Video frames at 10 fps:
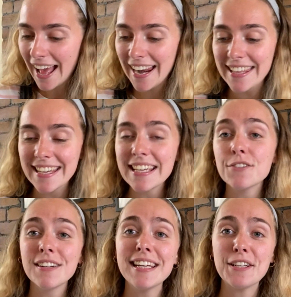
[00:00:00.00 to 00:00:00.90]
And I think
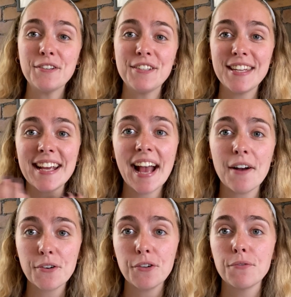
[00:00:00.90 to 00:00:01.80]
it's really interesting
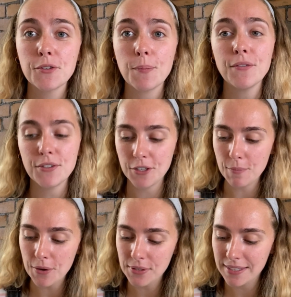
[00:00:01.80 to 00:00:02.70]
how God responds to
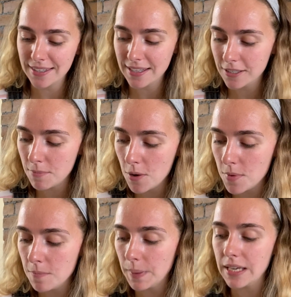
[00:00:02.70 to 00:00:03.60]
Moses in this
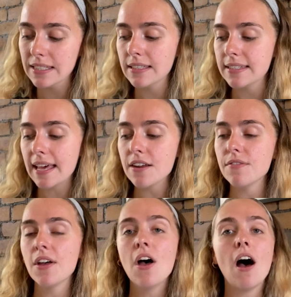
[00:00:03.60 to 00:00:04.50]
moment, because instead
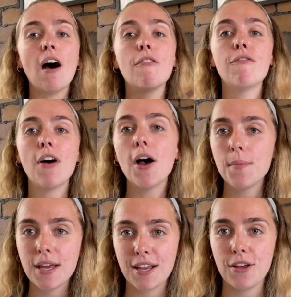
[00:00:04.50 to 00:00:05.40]
of
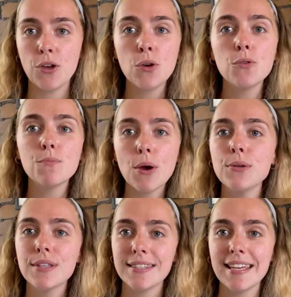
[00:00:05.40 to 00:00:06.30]
affirming who
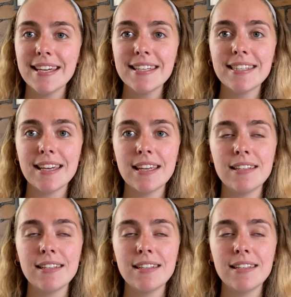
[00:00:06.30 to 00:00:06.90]
Moses is,